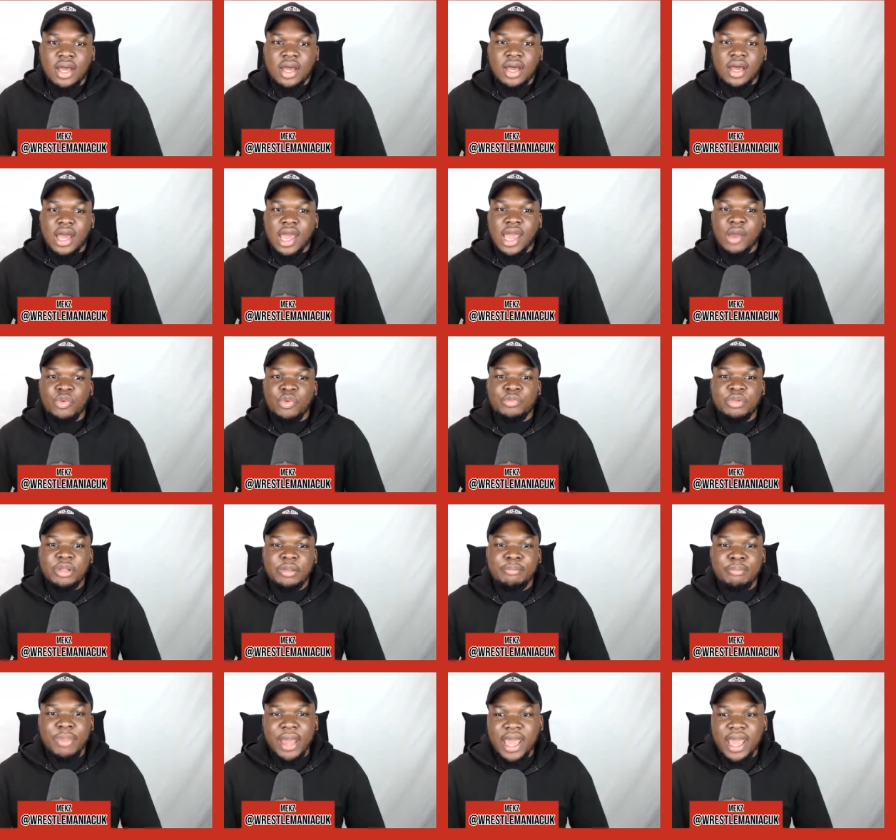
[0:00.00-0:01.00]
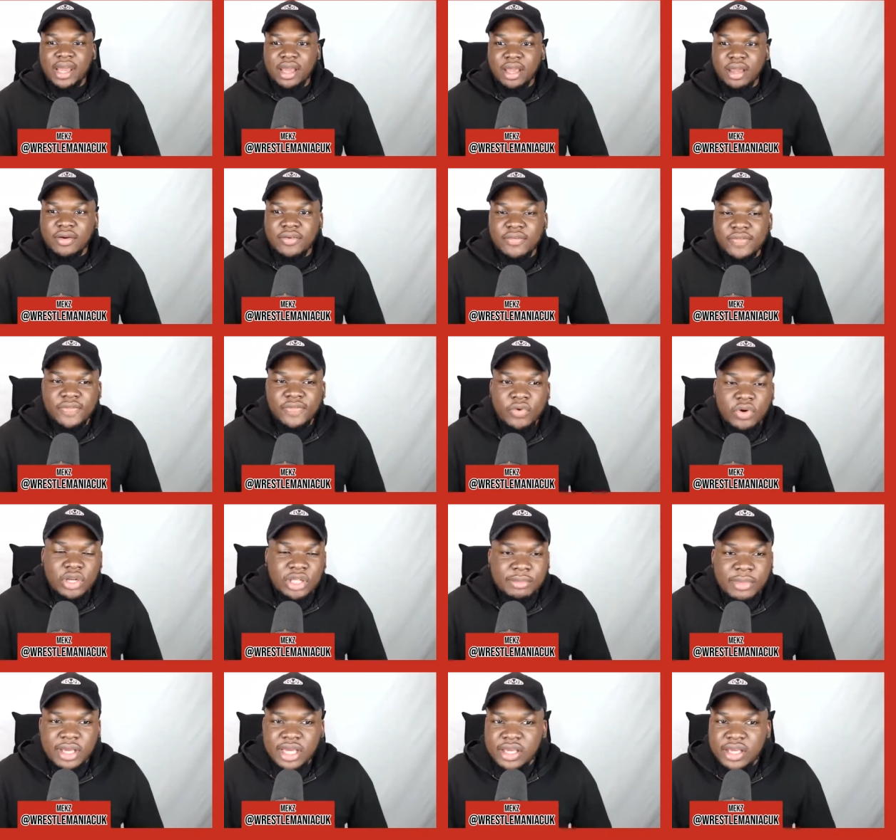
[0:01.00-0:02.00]
I will be back fully
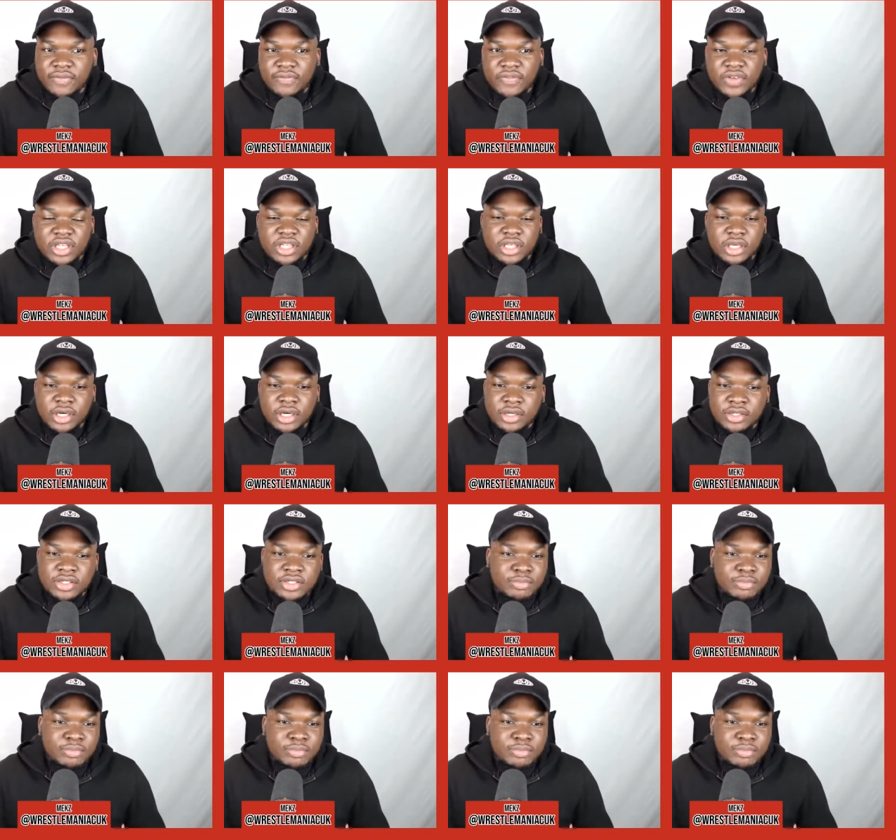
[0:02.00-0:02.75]
making videos,